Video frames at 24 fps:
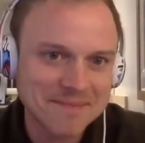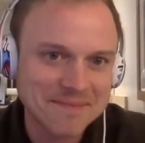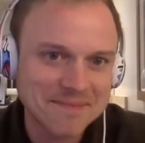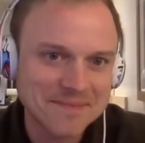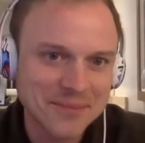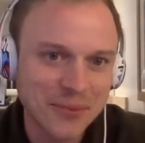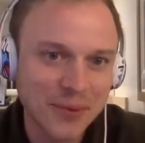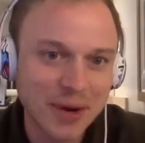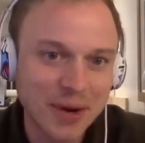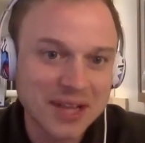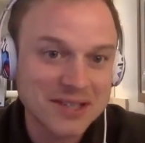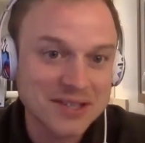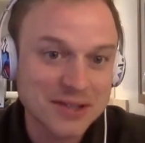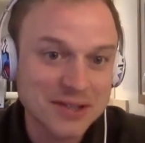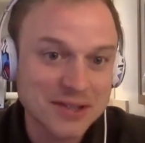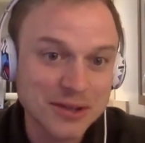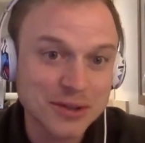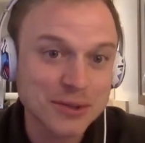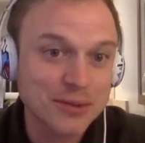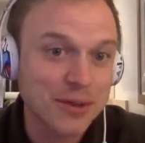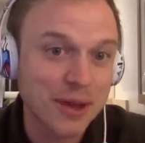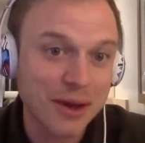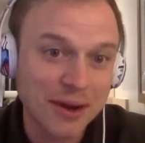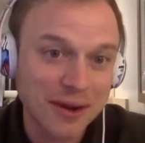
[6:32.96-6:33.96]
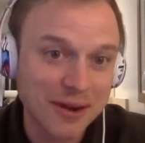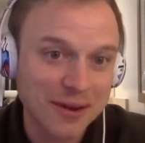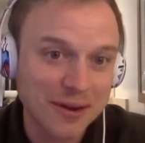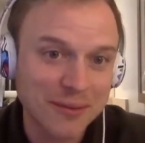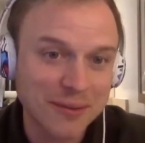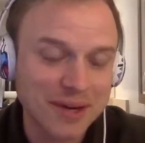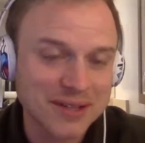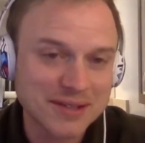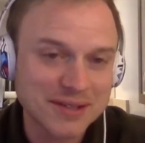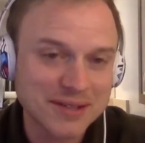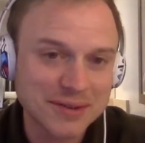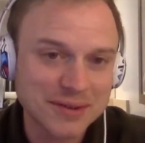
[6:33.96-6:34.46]
What is too long?
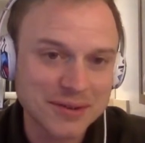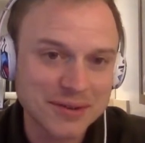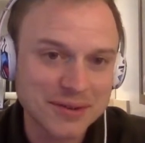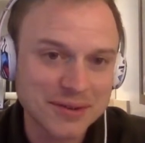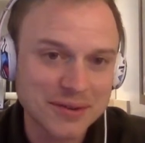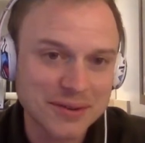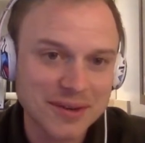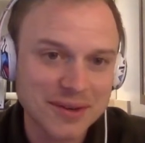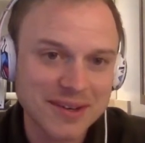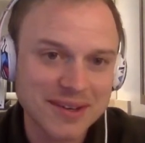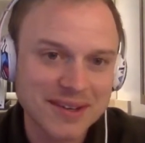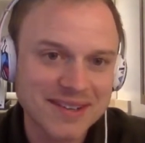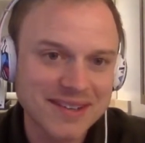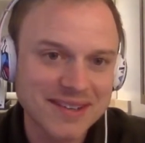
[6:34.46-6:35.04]
What is too short?